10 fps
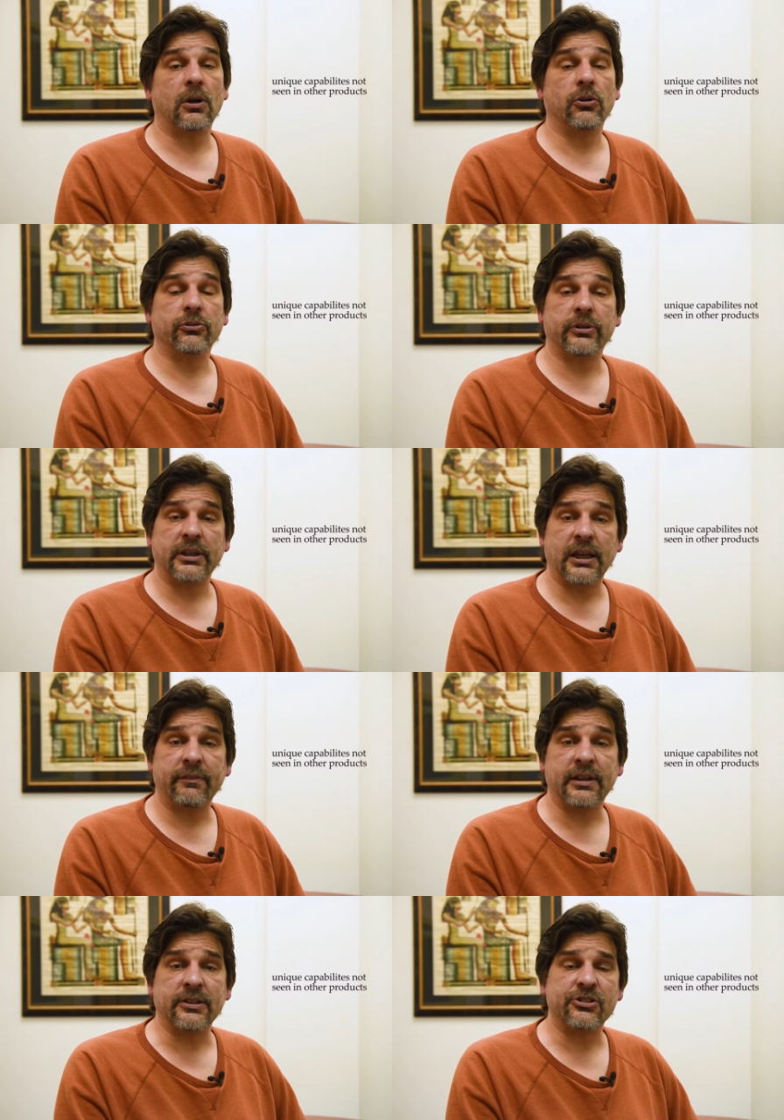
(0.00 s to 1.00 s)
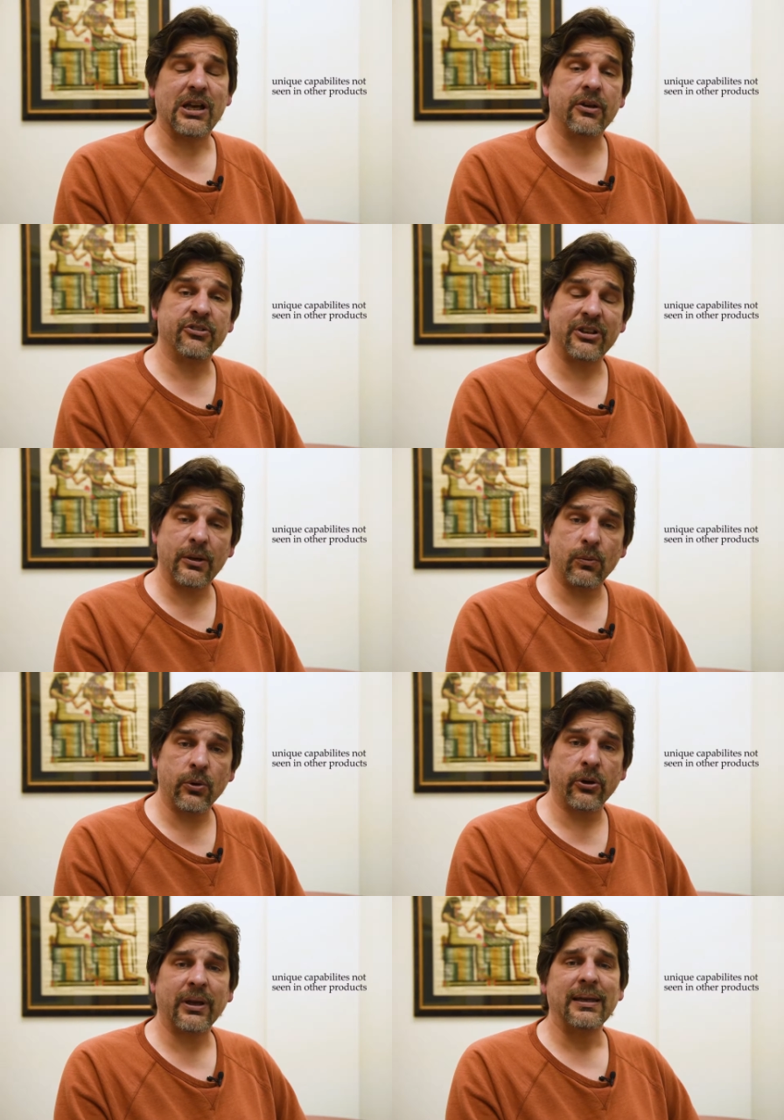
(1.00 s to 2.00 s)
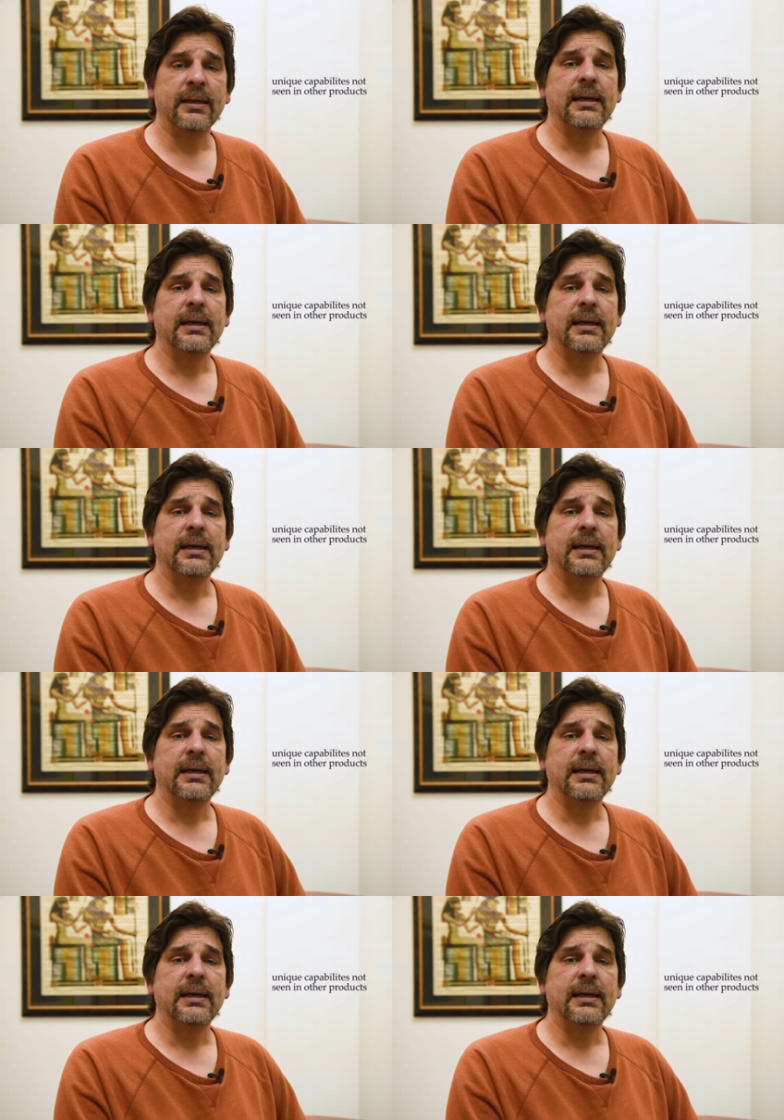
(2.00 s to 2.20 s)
altering the evidence. How does that work?